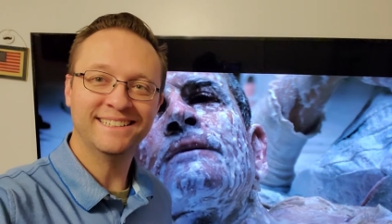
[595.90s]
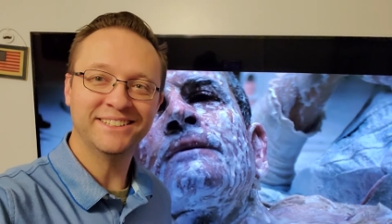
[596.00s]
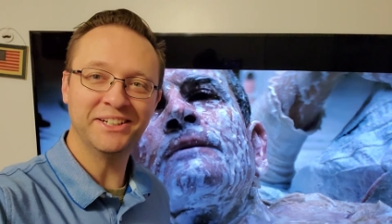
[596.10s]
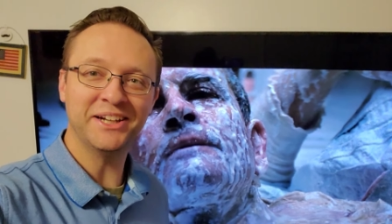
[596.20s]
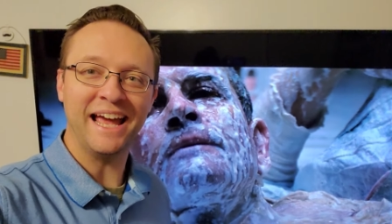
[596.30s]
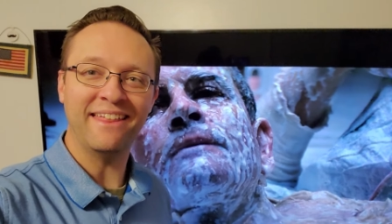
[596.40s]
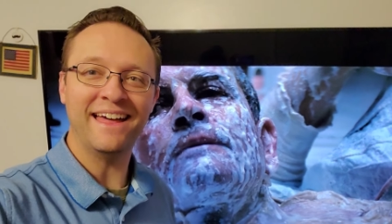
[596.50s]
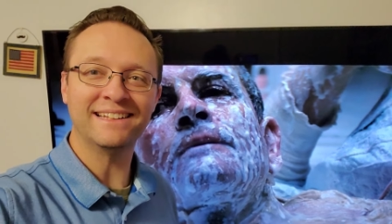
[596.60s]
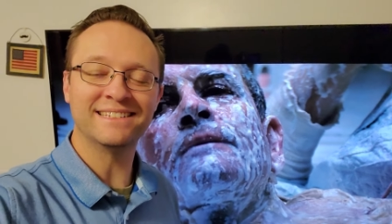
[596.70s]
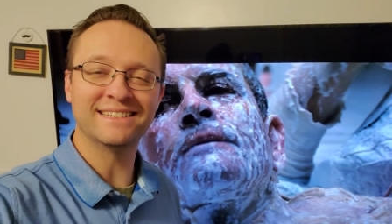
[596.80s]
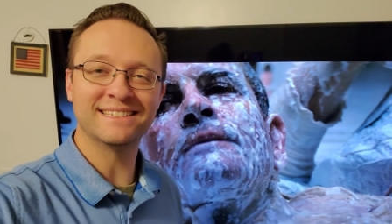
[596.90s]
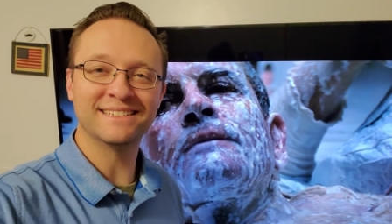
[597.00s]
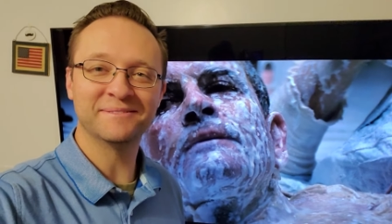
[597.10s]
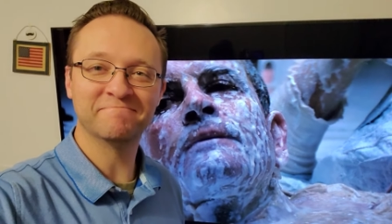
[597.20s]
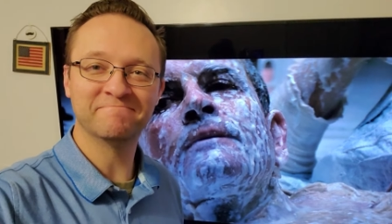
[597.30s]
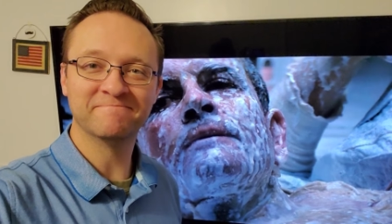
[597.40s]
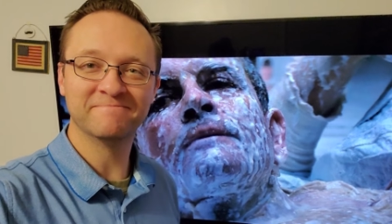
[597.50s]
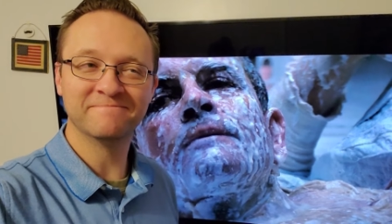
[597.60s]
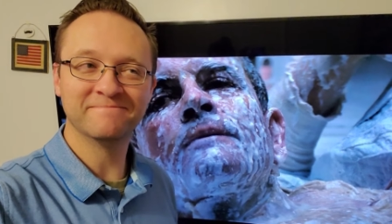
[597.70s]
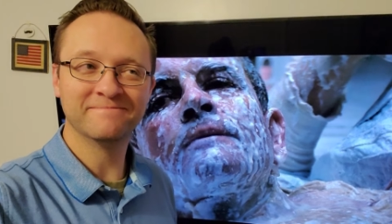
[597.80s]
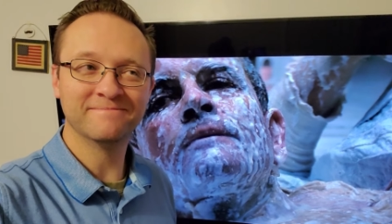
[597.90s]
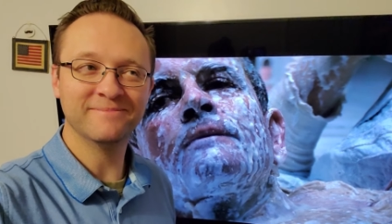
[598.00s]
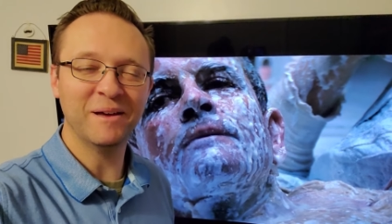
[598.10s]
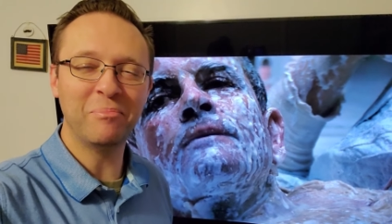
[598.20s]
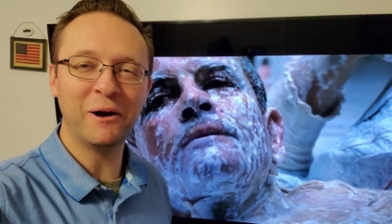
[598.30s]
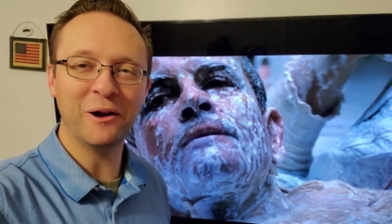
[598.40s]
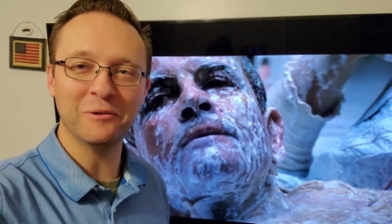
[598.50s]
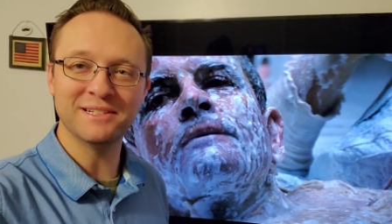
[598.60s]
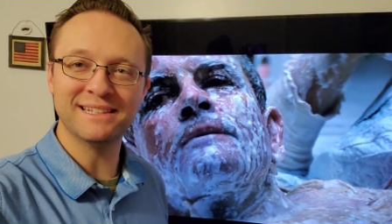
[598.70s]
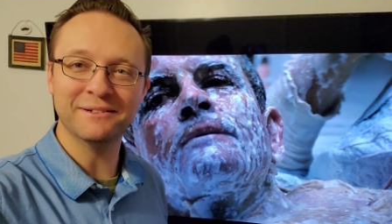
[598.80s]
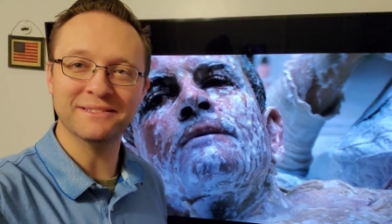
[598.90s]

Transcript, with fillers: So yeah, that's that part always